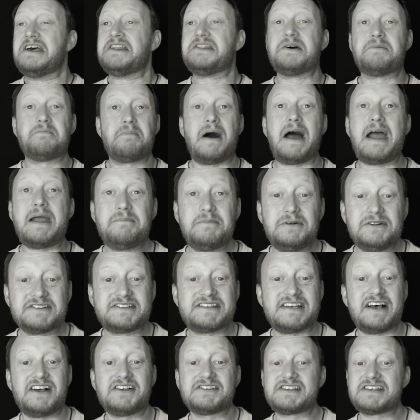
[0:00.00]
The Bible
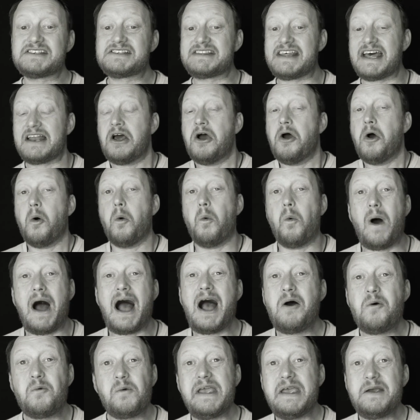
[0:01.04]
tells us that
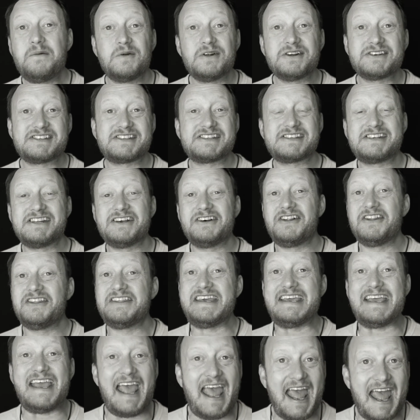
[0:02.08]
while we were still
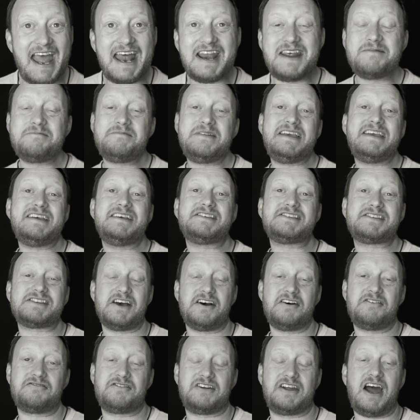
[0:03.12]
the enemies
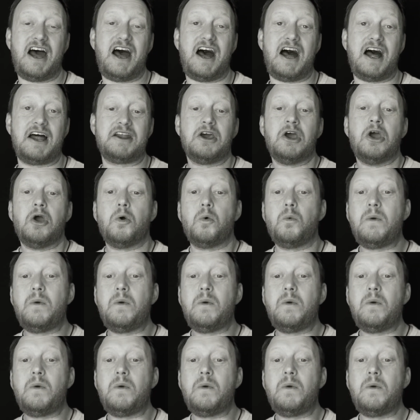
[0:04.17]
of God,